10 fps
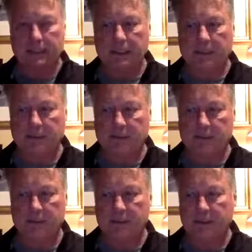So
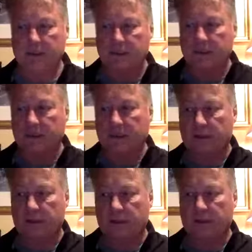this is
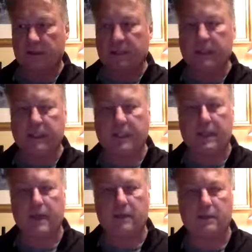uniquely
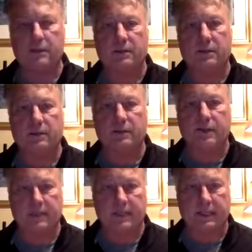Yao's
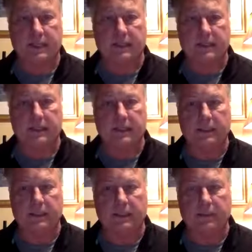personality
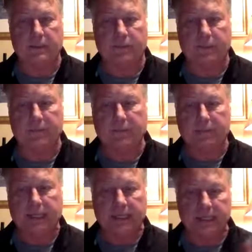and input.
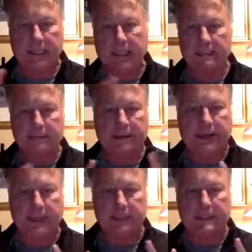He likes
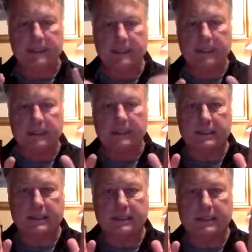balance. He
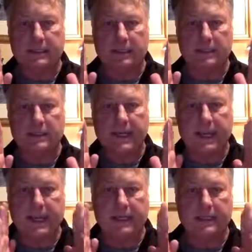likes
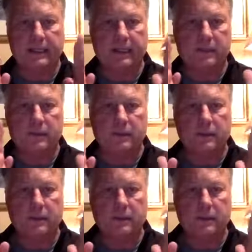tannin and oak,